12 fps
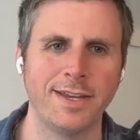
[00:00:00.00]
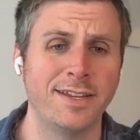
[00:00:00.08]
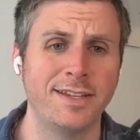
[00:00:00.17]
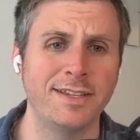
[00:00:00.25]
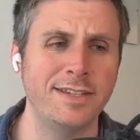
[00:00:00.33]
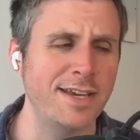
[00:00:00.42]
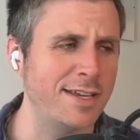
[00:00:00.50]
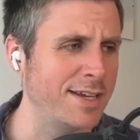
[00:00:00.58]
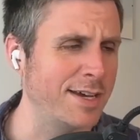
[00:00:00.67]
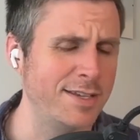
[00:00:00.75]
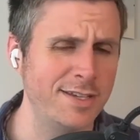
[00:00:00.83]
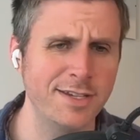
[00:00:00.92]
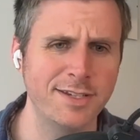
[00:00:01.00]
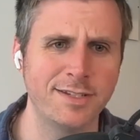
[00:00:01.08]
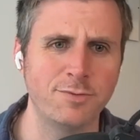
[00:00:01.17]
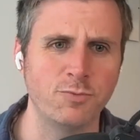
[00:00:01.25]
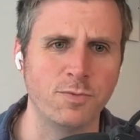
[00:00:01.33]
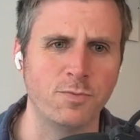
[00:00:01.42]
Yeah, I think
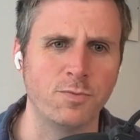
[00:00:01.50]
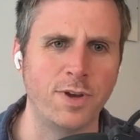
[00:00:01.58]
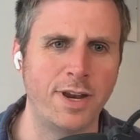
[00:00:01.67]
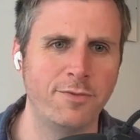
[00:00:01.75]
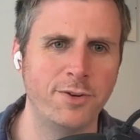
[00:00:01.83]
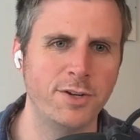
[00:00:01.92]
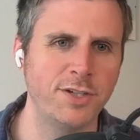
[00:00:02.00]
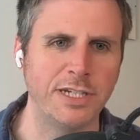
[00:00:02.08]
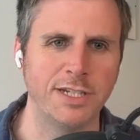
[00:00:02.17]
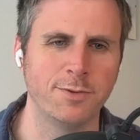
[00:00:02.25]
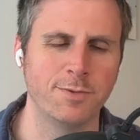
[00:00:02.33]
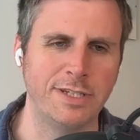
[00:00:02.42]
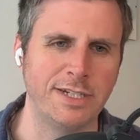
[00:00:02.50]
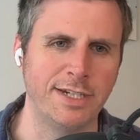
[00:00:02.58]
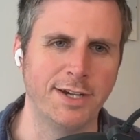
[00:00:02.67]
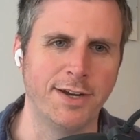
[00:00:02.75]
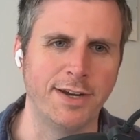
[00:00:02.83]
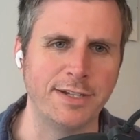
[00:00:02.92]
whenever you're dealing with data
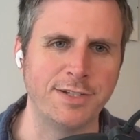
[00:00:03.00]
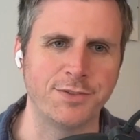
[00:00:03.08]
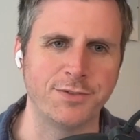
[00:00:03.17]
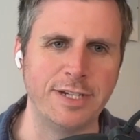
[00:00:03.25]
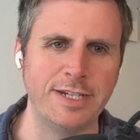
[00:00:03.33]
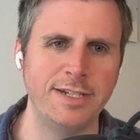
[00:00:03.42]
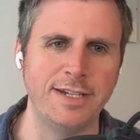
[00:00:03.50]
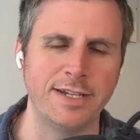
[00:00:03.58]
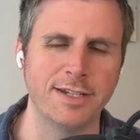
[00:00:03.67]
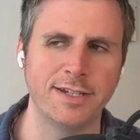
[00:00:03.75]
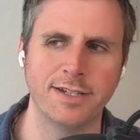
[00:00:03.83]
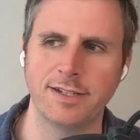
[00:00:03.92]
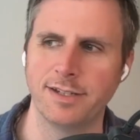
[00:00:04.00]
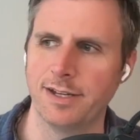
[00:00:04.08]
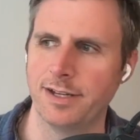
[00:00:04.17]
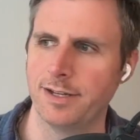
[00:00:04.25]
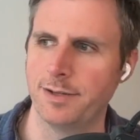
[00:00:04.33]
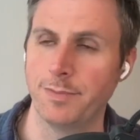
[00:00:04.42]
on S3,
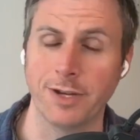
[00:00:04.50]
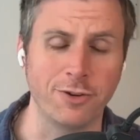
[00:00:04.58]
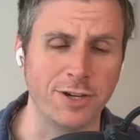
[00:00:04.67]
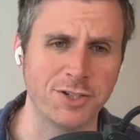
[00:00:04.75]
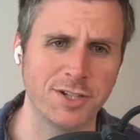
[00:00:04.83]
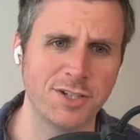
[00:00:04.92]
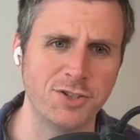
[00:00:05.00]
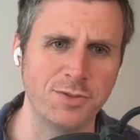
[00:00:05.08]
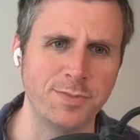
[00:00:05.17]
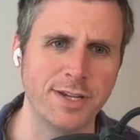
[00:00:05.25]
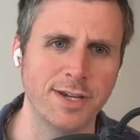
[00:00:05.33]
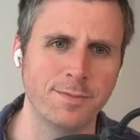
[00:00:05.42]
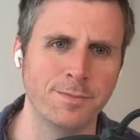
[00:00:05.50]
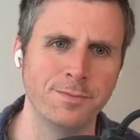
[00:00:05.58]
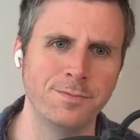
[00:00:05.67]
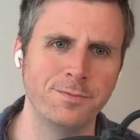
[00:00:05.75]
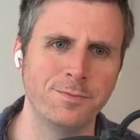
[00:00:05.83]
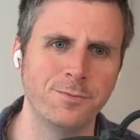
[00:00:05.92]
data migrations do become
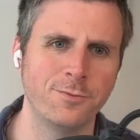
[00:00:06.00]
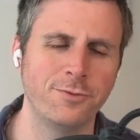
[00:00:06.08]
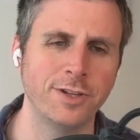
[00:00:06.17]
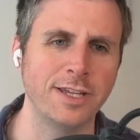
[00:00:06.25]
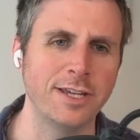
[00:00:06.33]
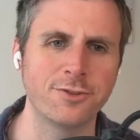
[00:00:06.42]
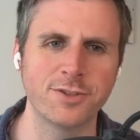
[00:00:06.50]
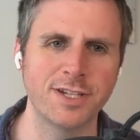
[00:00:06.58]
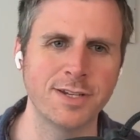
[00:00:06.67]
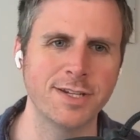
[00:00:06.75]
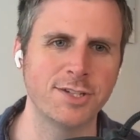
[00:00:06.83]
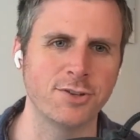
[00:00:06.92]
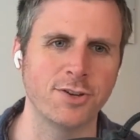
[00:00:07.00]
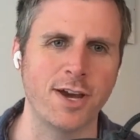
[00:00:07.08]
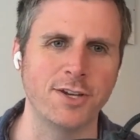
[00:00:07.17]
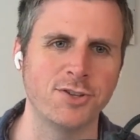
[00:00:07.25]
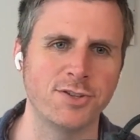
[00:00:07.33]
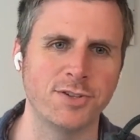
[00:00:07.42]
really interesting because you're not
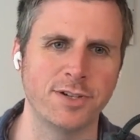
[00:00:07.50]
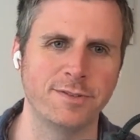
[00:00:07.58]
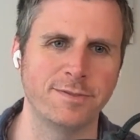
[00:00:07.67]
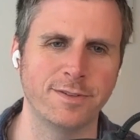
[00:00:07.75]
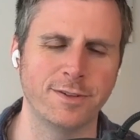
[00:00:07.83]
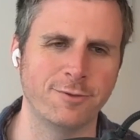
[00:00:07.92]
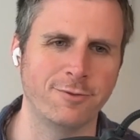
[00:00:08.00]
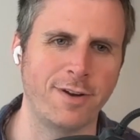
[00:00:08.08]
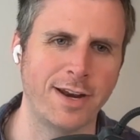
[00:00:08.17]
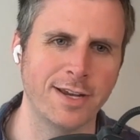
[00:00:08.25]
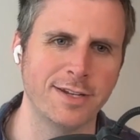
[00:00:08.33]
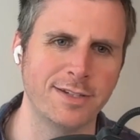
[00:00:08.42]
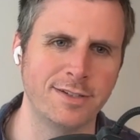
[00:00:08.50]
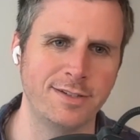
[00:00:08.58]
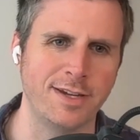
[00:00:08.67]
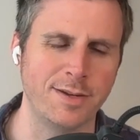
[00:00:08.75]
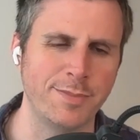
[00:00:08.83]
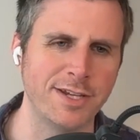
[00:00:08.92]
just sort of writing a
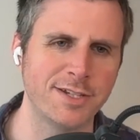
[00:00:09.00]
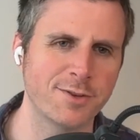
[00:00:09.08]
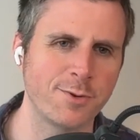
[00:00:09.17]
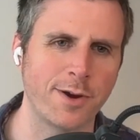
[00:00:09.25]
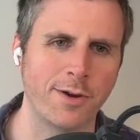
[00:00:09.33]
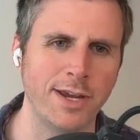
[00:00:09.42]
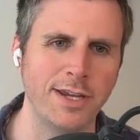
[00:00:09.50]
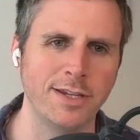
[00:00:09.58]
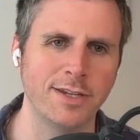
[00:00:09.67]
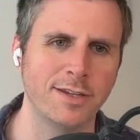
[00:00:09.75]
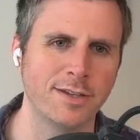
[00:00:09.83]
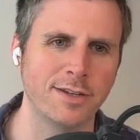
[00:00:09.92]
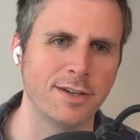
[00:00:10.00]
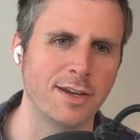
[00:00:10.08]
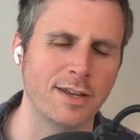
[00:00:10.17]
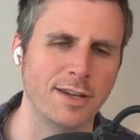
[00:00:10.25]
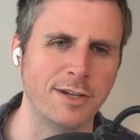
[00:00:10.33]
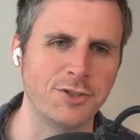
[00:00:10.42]
database query and
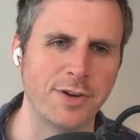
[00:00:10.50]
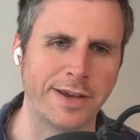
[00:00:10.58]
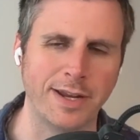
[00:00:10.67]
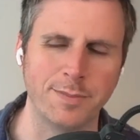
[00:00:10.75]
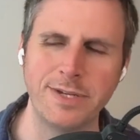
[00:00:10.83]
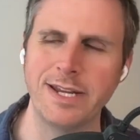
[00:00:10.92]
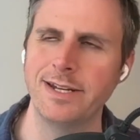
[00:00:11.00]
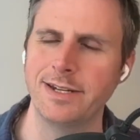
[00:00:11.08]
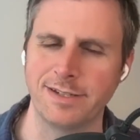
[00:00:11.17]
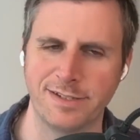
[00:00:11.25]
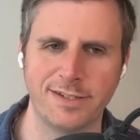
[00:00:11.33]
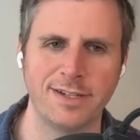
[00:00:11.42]
issuing an update. It's